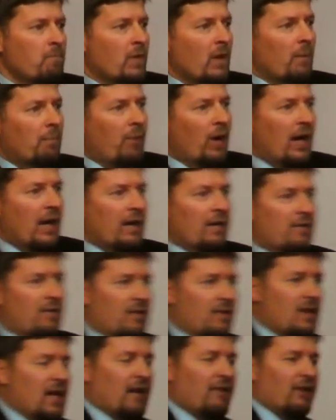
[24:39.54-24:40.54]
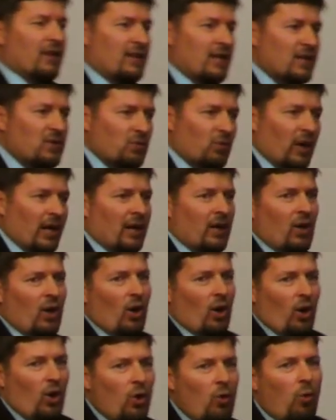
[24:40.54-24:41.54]
but think of it this way
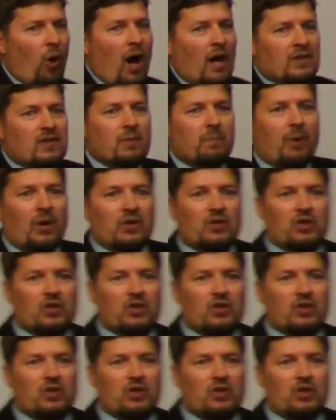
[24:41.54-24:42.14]
who wants a bunch